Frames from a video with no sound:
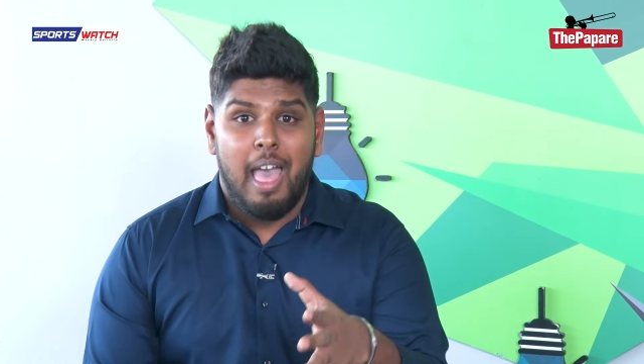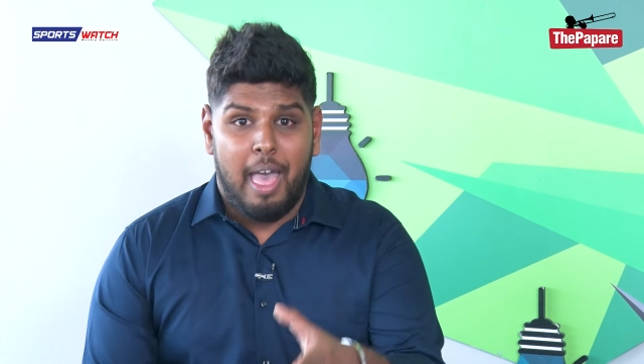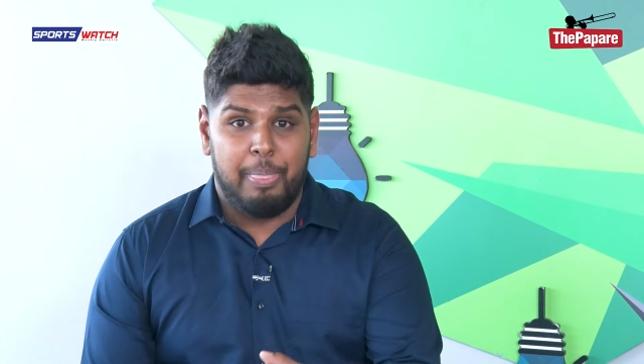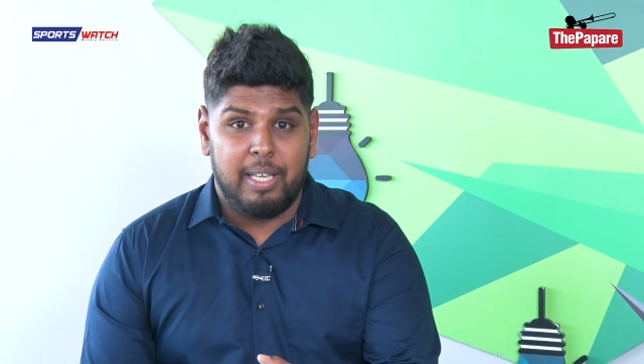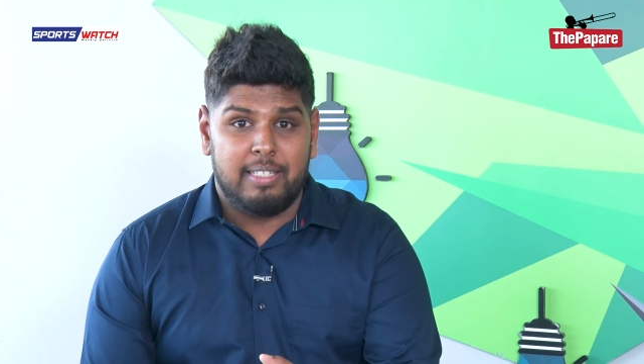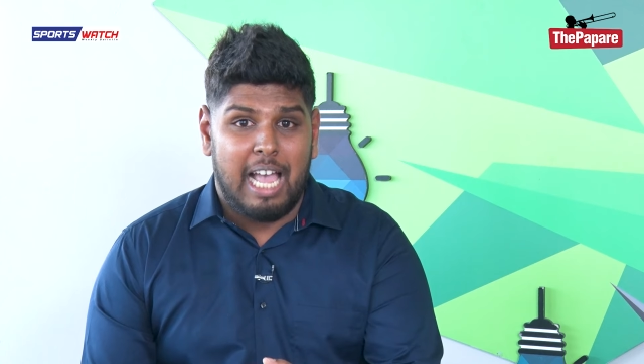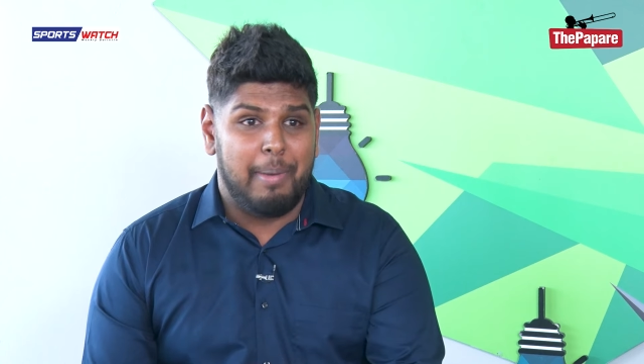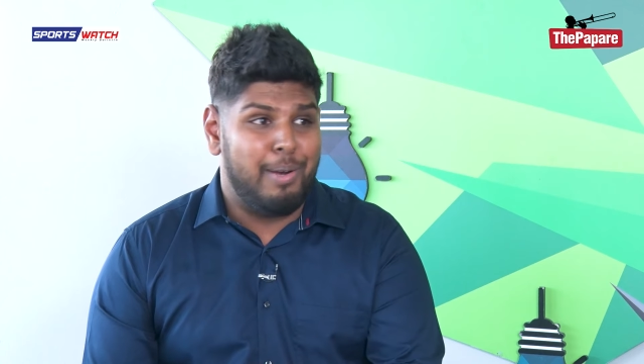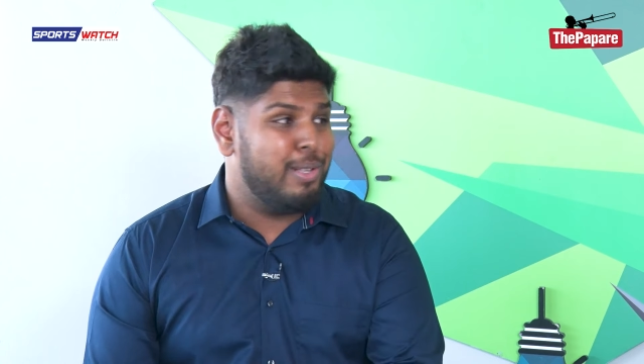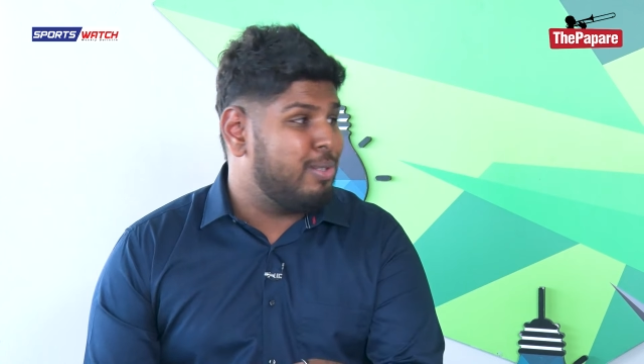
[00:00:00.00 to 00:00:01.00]
and this
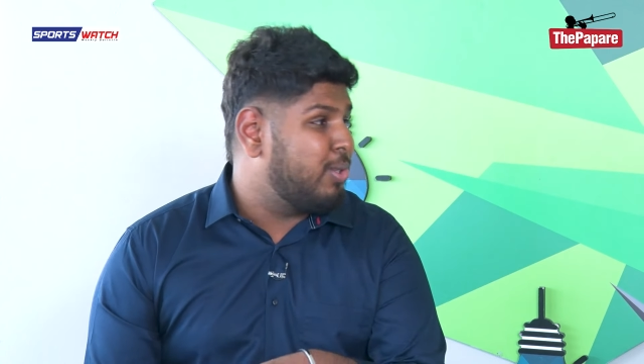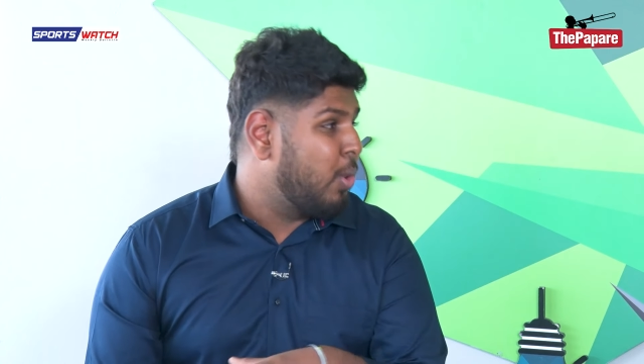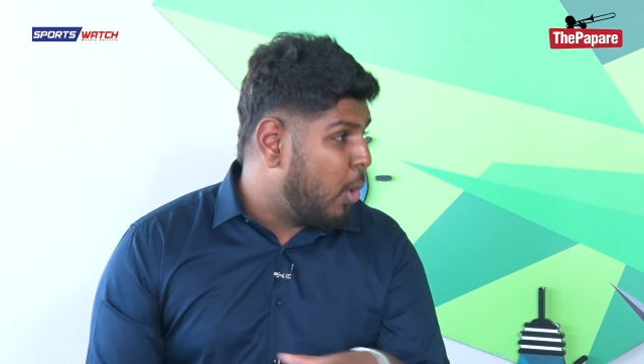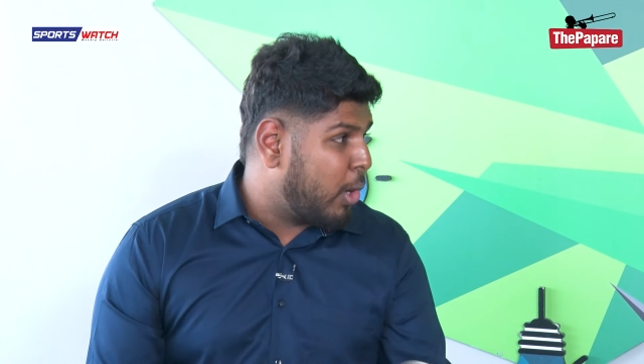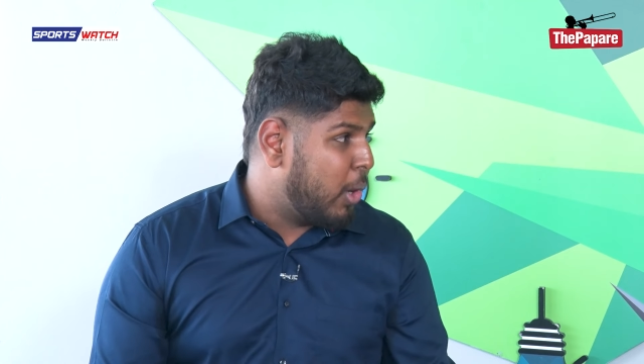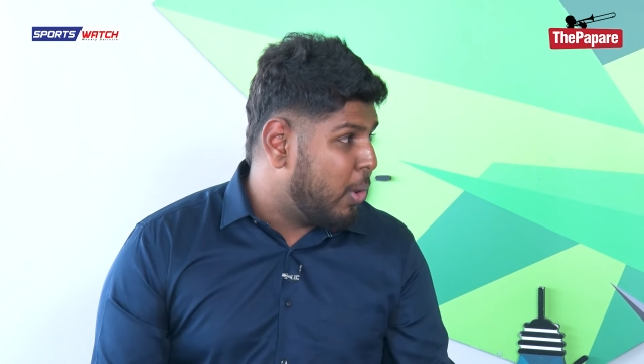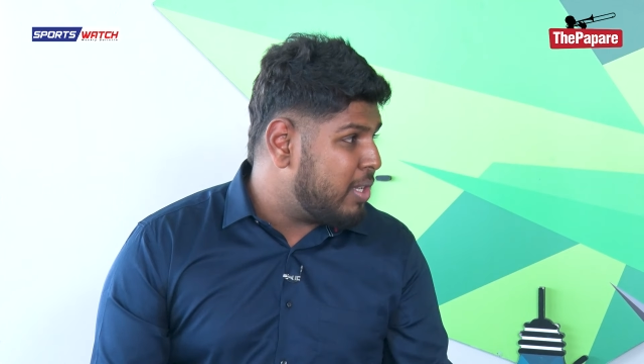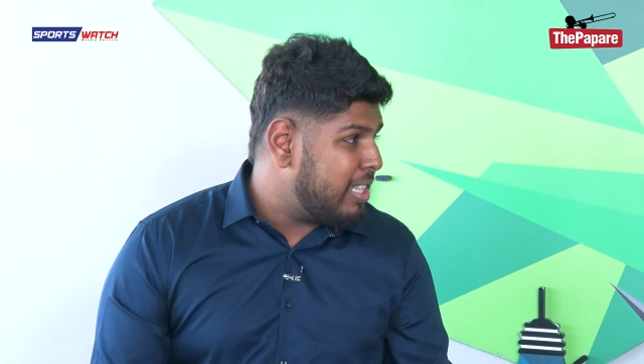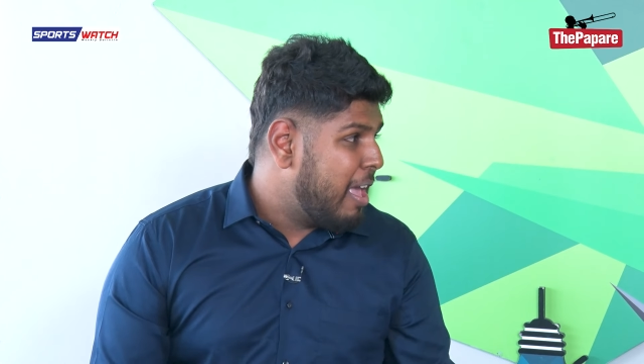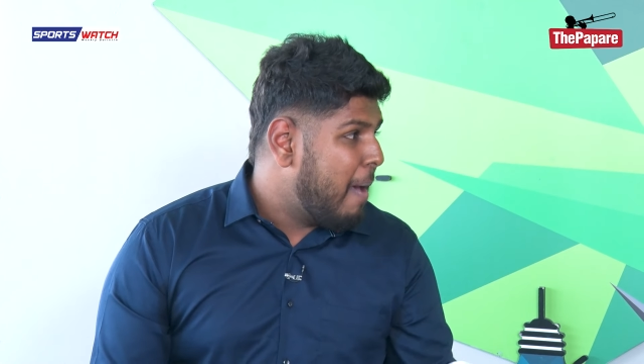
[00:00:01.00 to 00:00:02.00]
time it was so
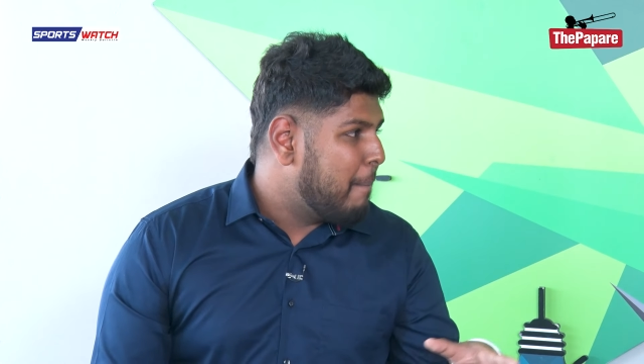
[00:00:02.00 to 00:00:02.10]
close